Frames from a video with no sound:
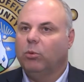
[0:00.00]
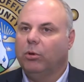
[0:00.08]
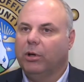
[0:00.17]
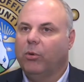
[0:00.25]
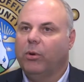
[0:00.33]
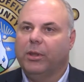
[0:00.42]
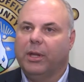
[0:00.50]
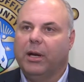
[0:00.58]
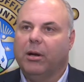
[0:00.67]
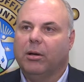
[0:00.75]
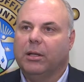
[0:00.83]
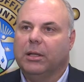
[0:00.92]
We'll go in
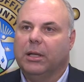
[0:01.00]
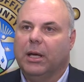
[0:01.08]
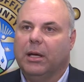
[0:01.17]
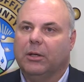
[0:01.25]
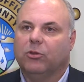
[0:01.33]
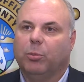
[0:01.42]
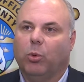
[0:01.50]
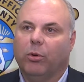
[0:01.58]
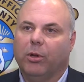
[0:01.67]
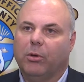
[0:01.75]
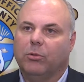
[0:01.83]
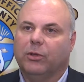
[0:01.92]
there and uh, explore
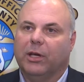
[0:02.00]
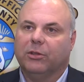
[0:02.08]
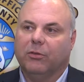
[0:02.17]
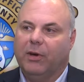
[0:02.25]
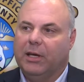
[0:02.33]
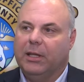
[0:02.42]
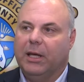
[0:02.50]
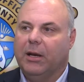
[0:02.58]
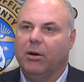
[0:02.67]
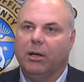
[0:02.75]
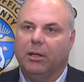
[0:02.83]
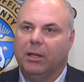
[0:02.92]
those, excavate that
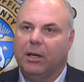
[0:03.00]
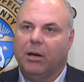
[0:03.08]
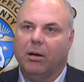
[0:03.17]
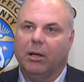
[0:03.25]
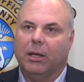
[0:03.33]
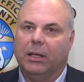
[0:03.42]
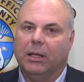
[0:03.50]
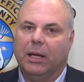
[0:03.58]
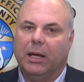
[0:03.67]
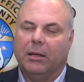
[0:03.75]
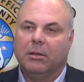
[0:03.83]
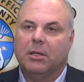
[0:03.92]
area there, and
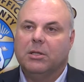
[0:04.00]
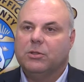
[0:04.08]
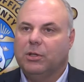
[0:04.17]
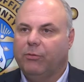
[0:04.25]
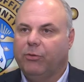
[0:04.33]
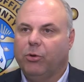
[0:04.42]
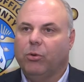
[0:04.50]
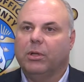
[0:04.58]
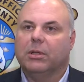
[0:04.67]
uh, sift through it.